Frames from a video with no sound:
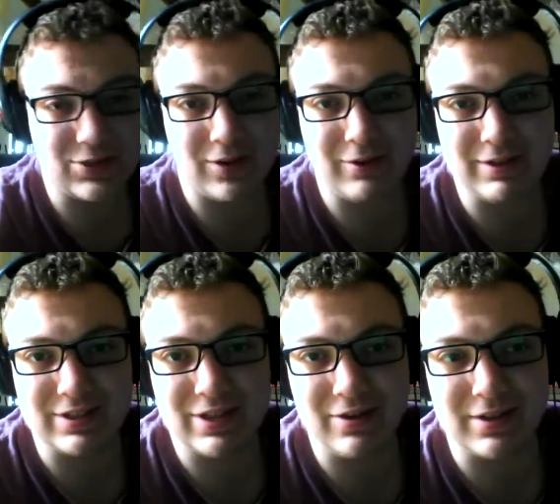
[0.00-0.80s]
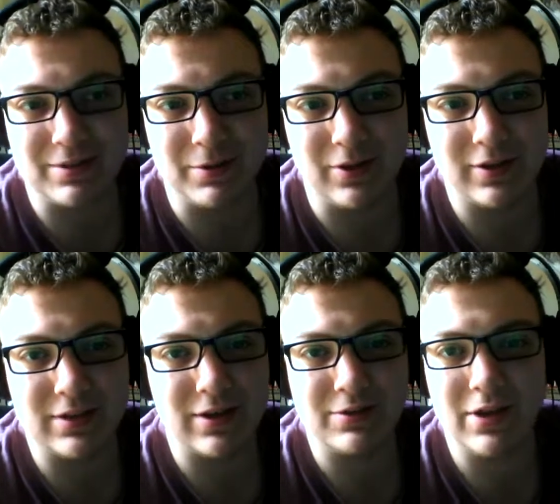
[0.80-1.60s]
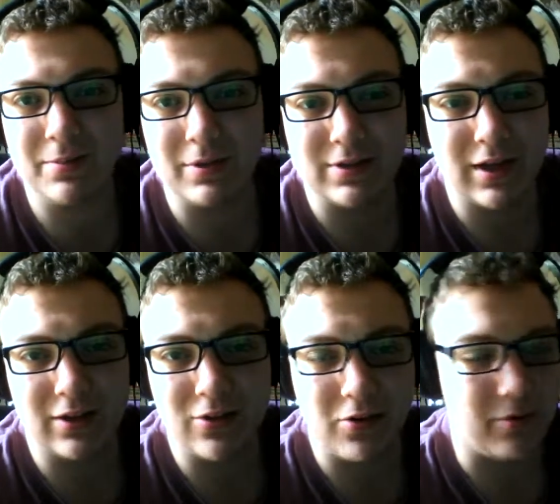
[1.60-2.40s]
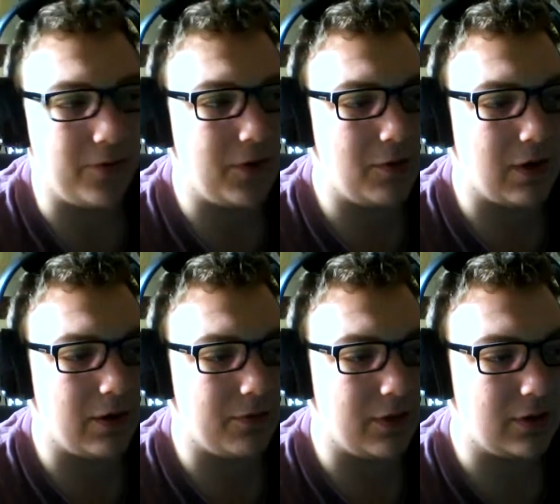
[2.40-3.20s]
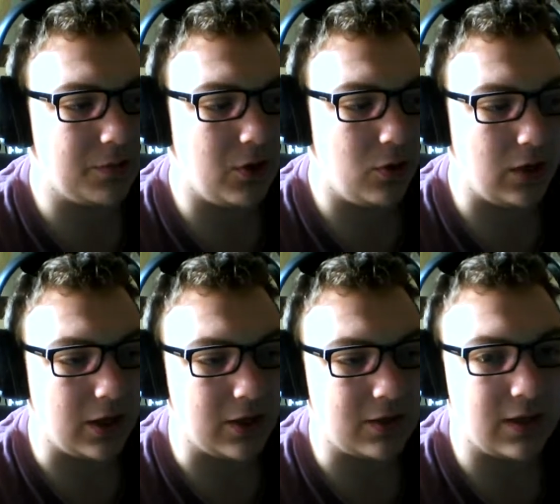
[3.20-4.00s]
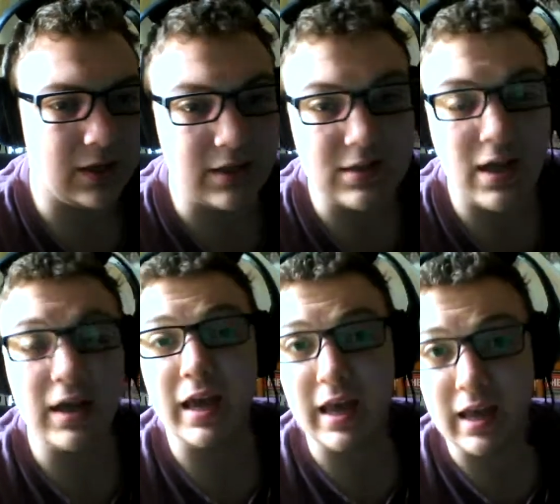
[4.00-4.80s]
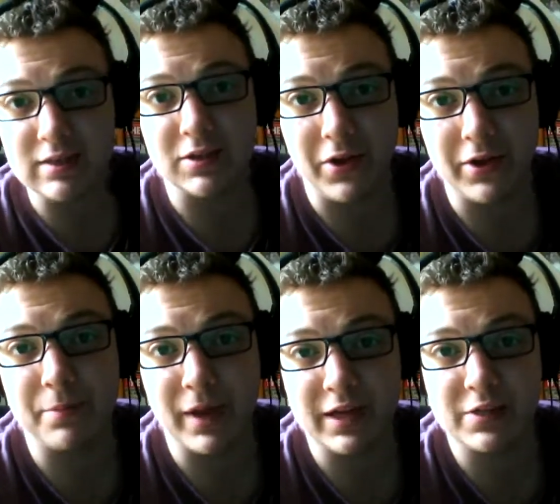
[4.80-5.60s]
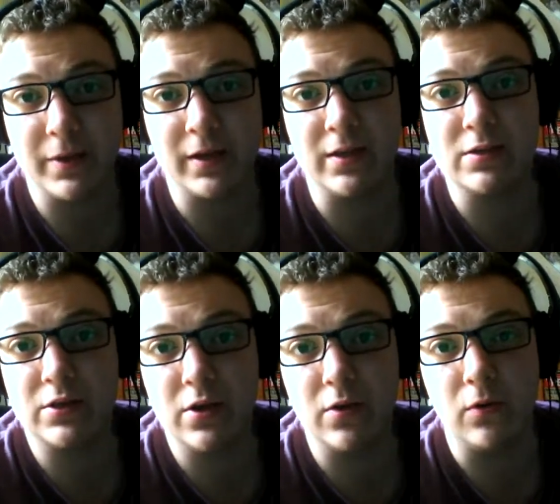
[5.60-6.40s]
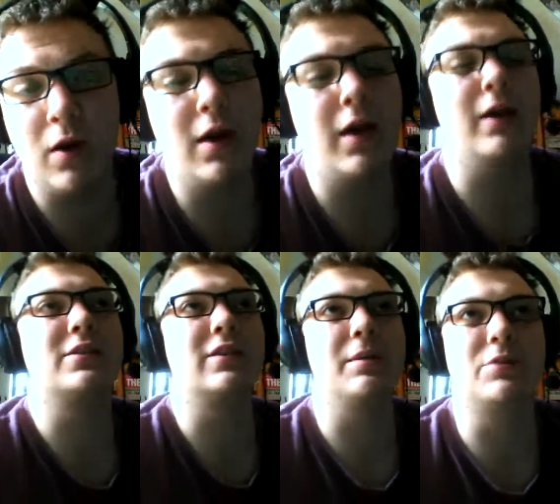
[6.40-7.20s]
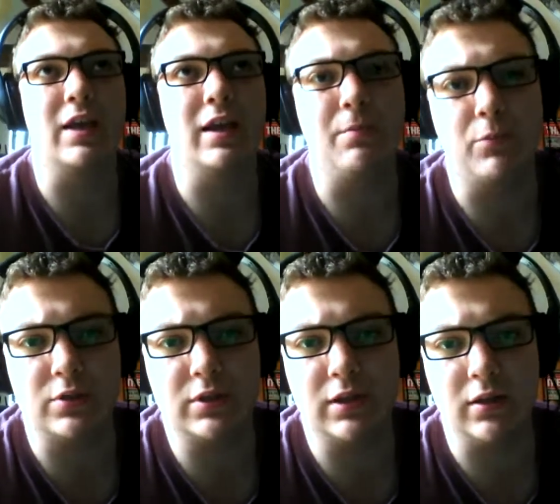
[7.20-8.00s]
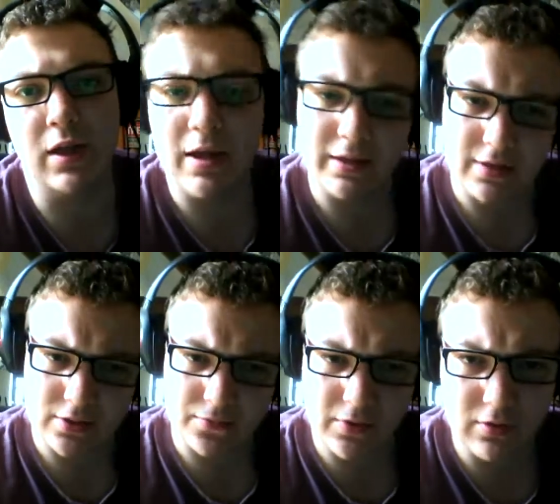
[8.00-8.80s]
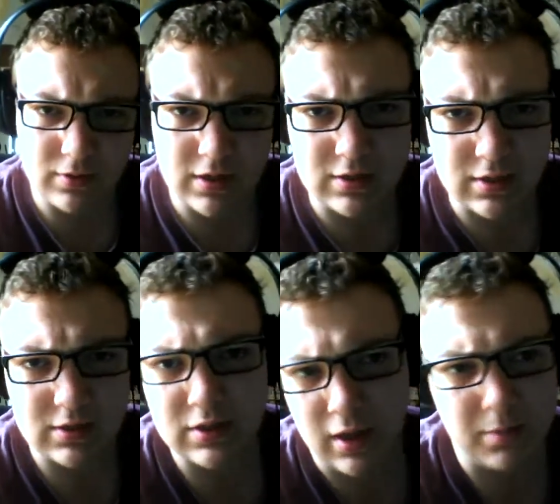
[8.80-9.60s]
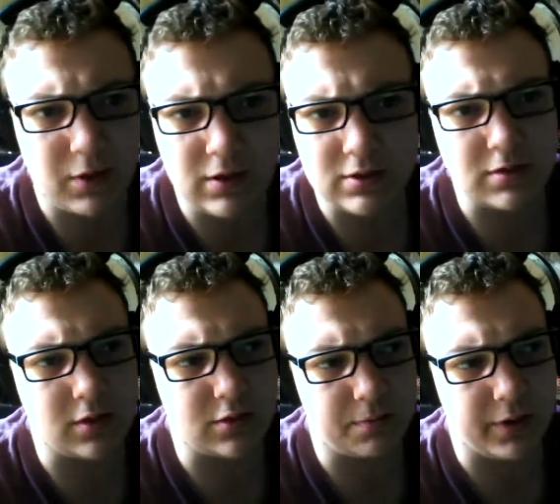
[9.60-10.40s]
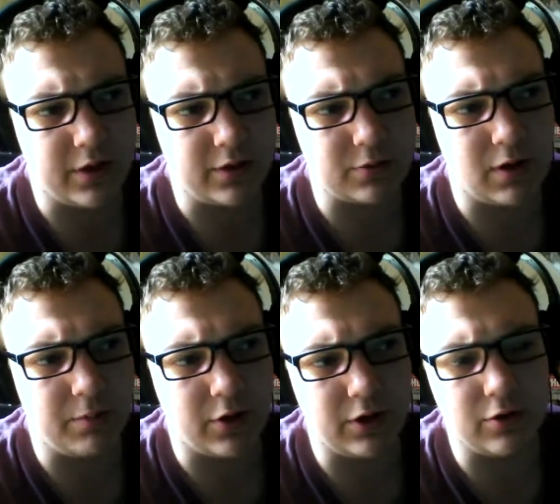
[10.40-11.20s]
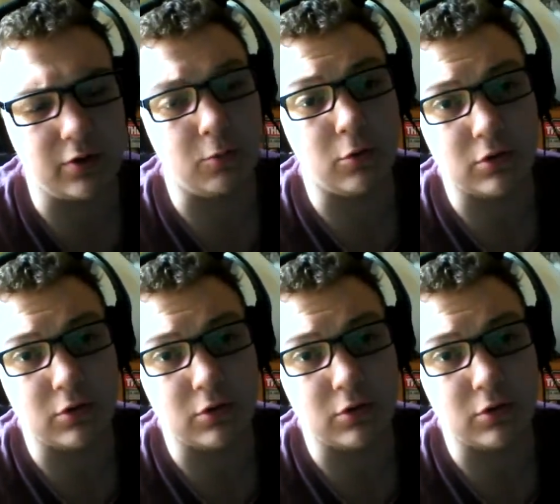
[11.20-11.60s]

that's all there is to it, to be honest. I was hoping to get a longer review out of this, but all I can say is it's like Max Payne two, except set in Brazil. Now there's a few decent set pieces, I suppose, whereby you're on